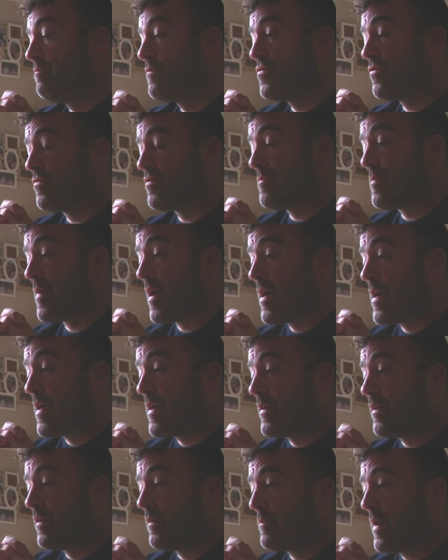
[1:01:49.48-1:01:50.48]
sort of
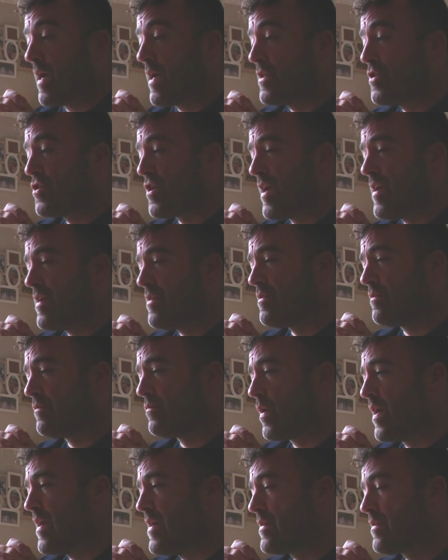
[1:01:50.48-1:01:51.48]
my change of
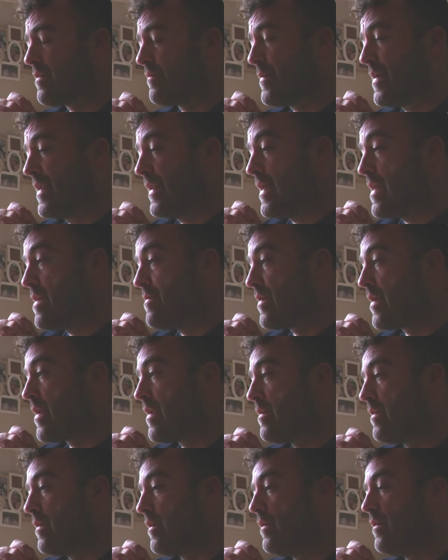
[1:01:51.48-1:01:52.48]
ways of me leaving
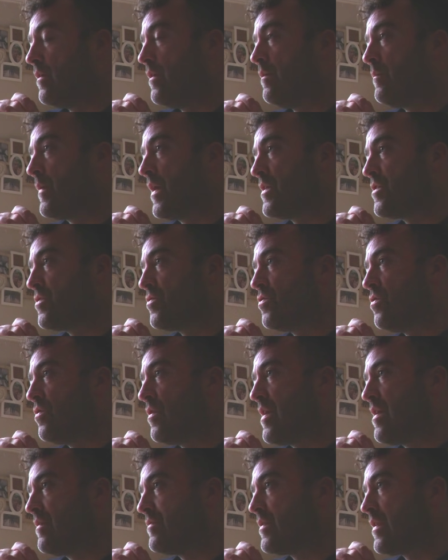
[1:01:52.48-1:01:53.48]
and my
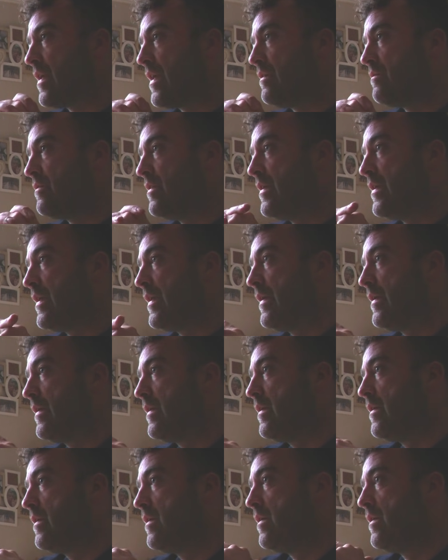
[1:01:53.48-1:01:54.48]
story after that, really.
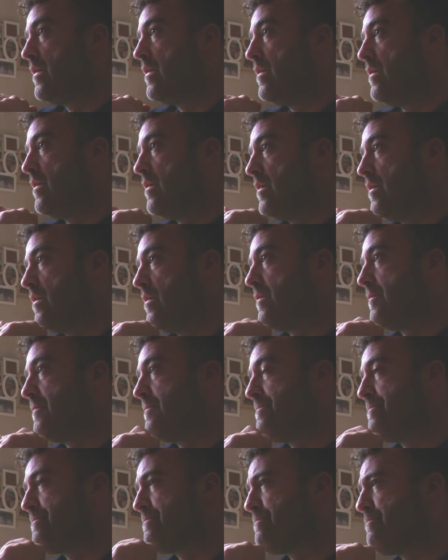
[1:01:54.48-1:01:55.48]
Do you know
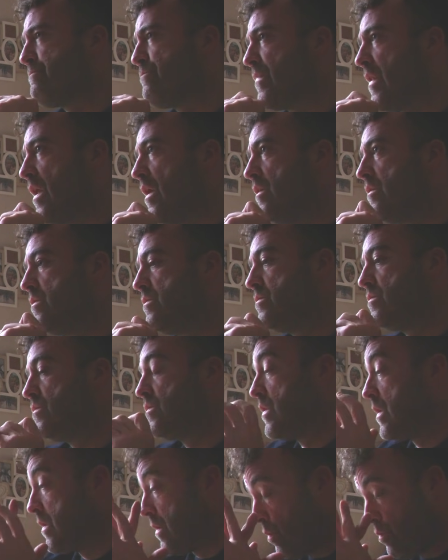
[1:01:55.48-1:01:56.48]
what? I've enjoyed the chat,
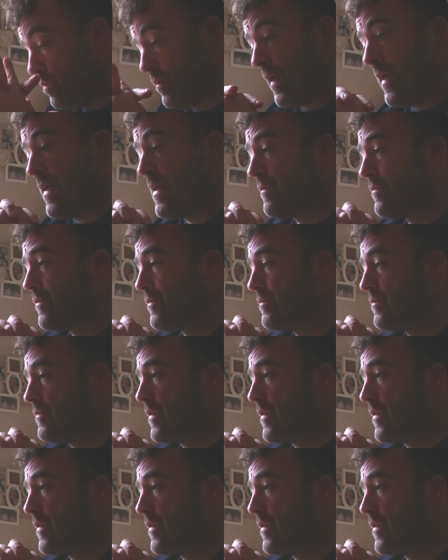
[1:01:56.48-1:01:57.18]
mate. No, I have. I